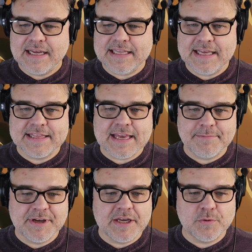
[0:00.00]
I like
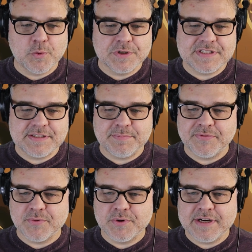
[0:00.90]
that. We got horses
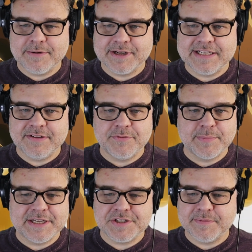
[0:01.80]
before. Now we're getting
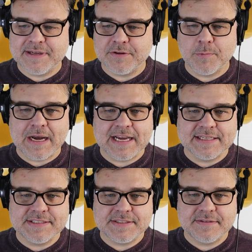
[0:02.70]
information about the
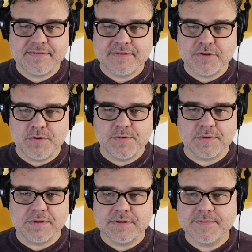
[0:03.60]
wagons.
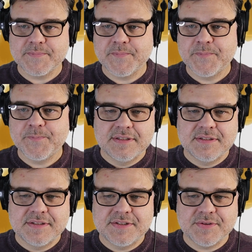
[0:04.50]
Cool.
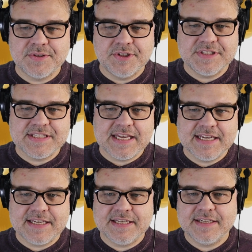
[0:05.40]
So it looks
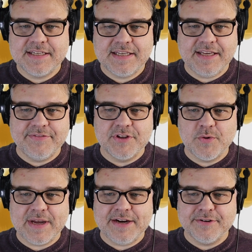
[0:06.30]
like even
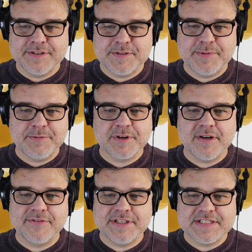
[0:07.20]
though Eren has been
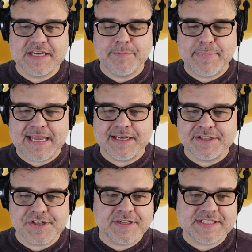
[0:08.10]
recovered, he's got a
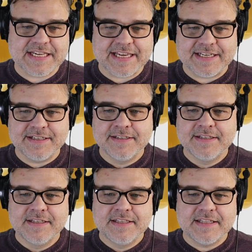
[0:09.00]
bandage on his head.
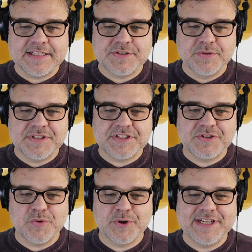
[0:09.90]
That's sort of the
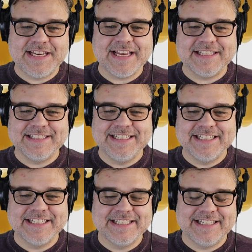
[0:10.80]

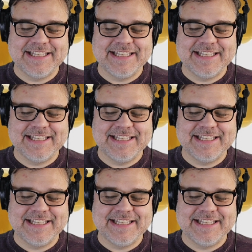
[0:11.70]
storytelling.